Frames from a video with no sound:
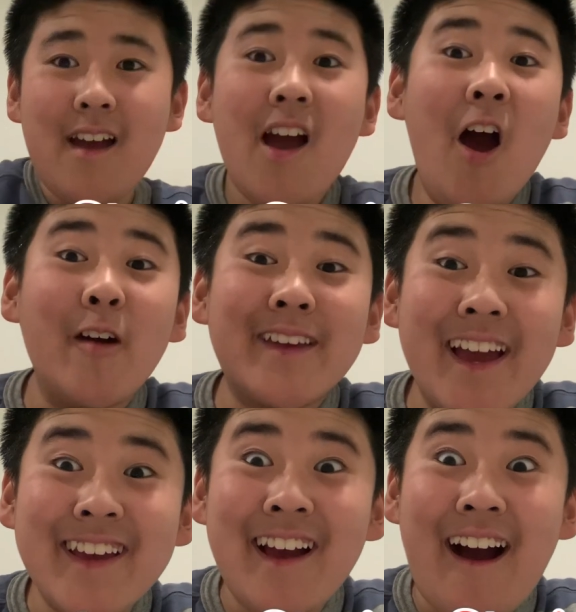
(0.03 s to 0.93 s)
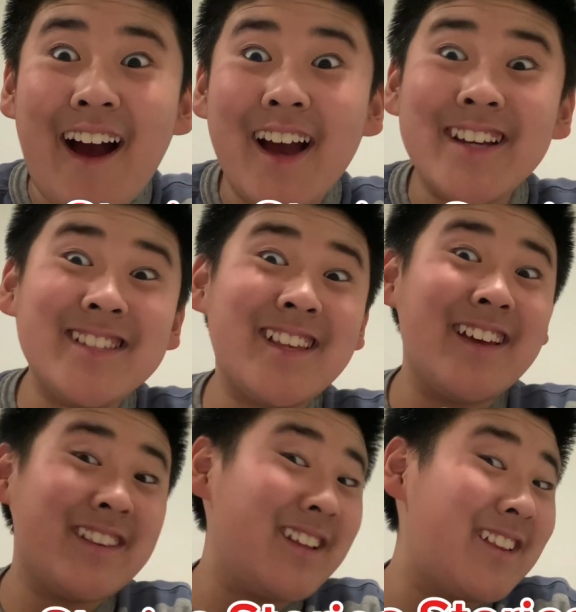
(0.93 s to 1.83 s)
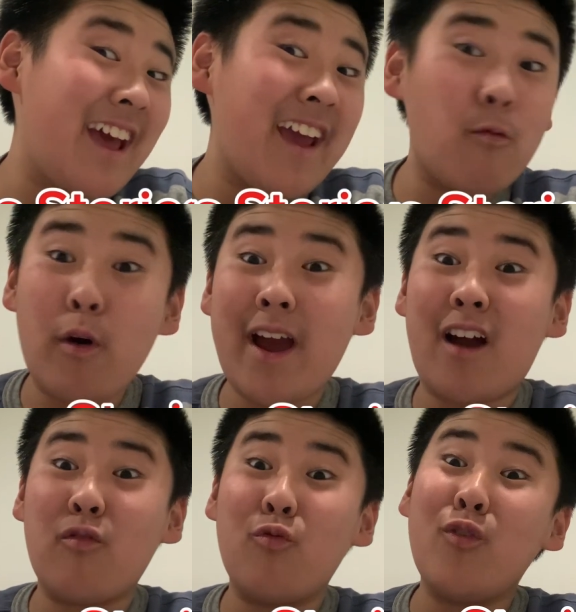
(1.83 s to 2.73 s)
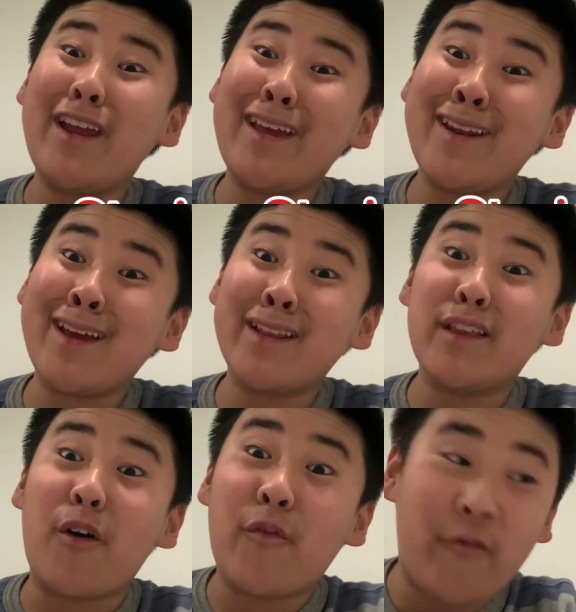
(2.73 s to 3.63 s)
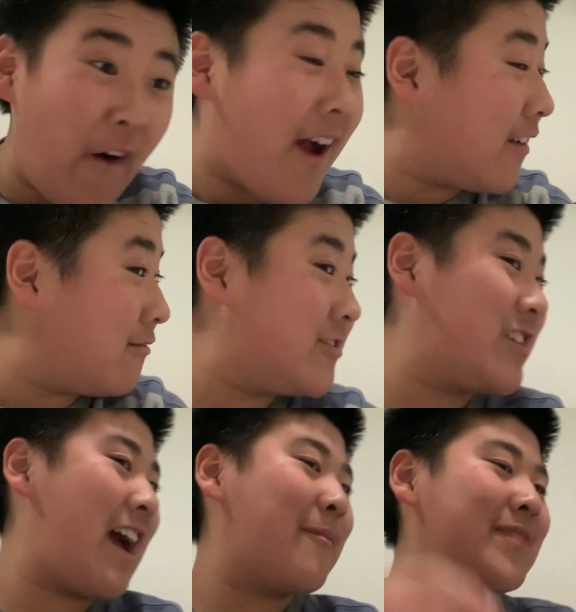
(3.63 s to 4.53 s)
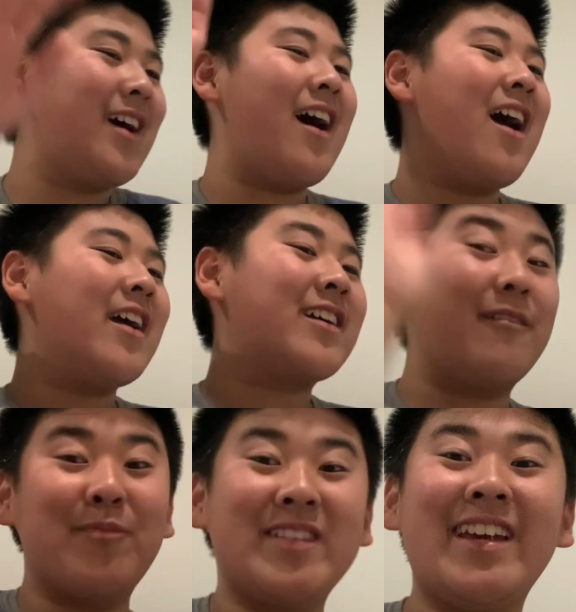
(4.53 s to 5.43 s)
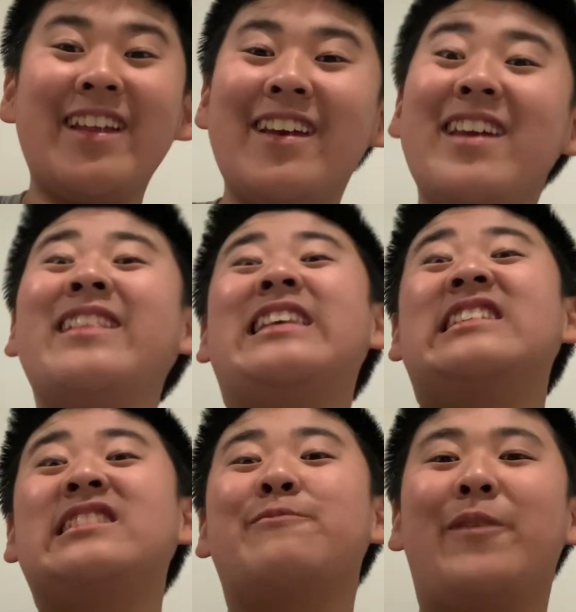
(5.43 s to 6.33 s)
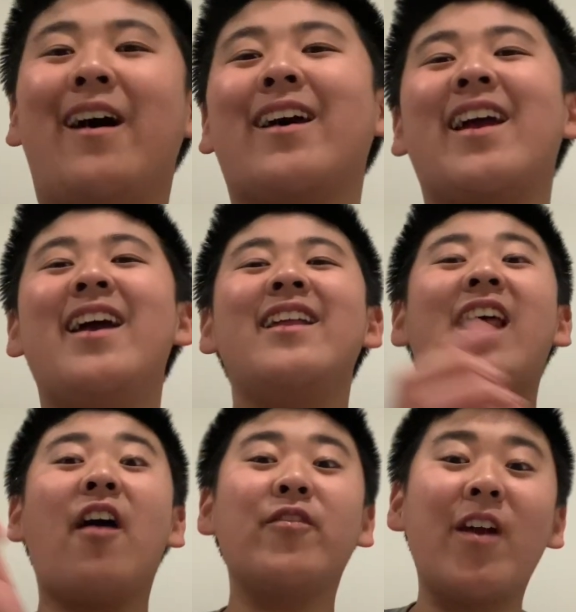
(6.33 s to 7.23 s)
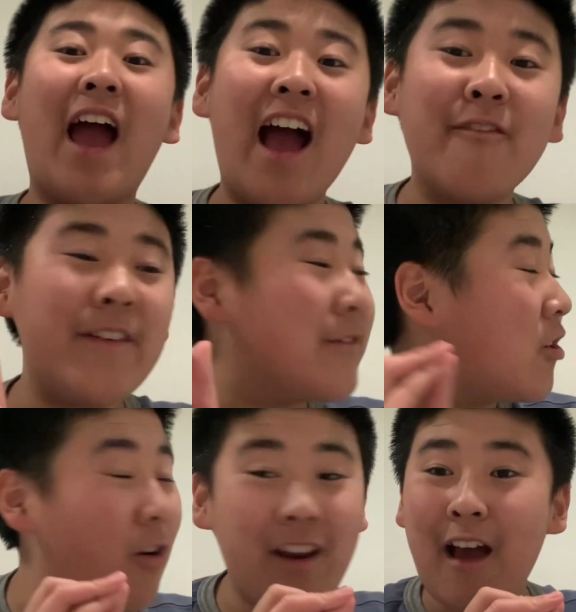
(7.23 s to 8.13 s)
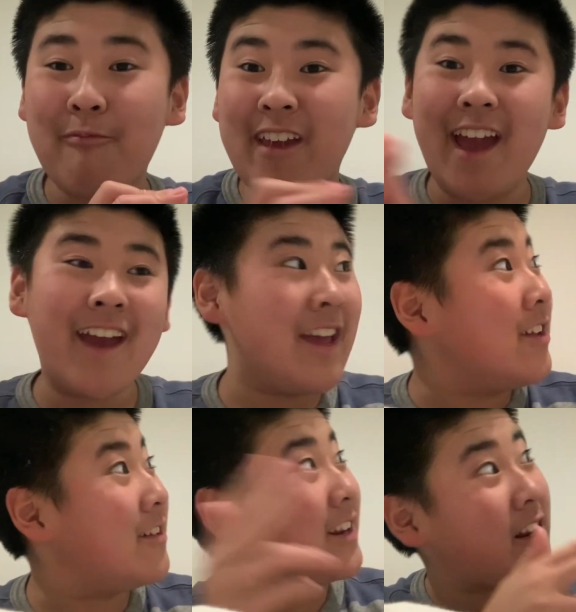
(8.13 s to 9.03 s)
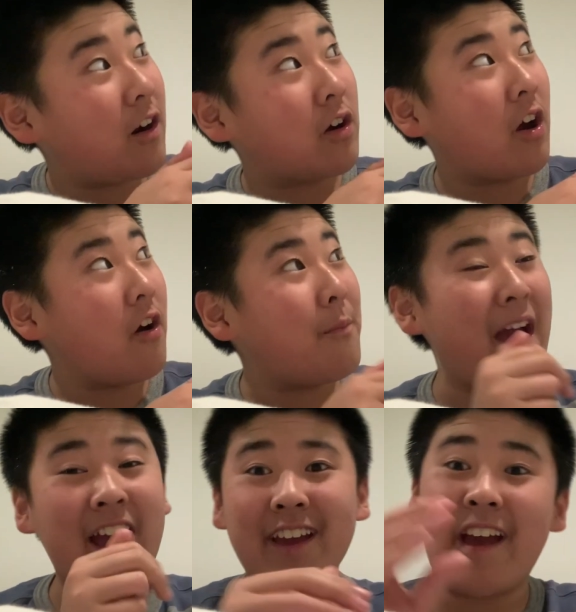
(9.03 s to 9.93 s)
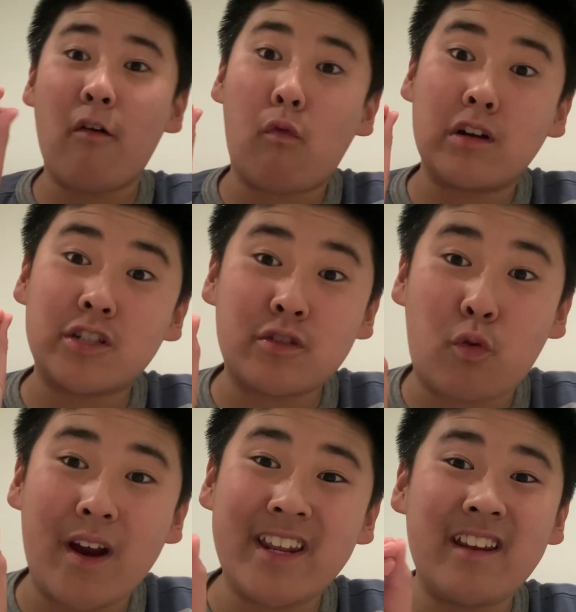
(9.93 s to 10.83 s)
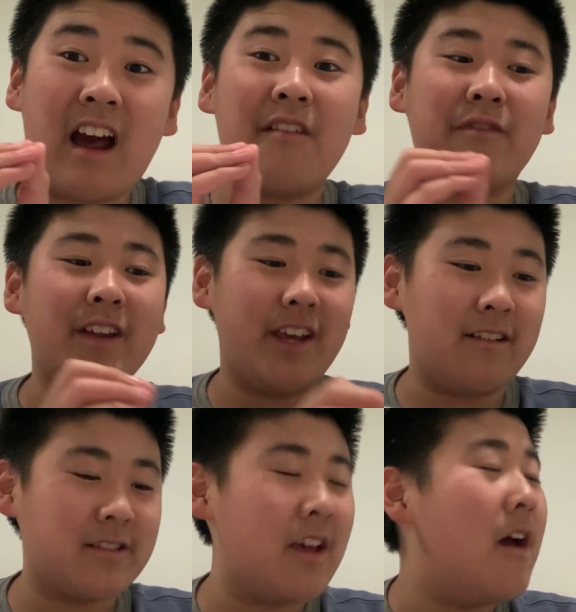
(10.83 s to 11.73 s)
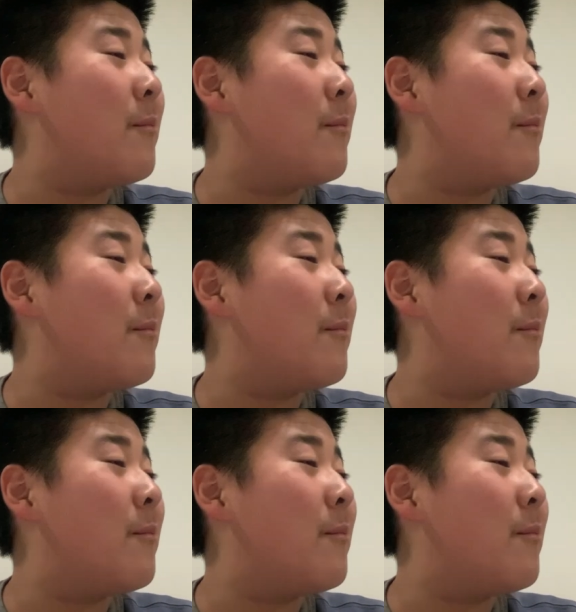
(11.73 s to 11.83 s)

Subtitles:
Okay, guys, today we are reading the final chapter, completing this book. Now, if you haven't caught up yet, you need to go back and watch 29 videos.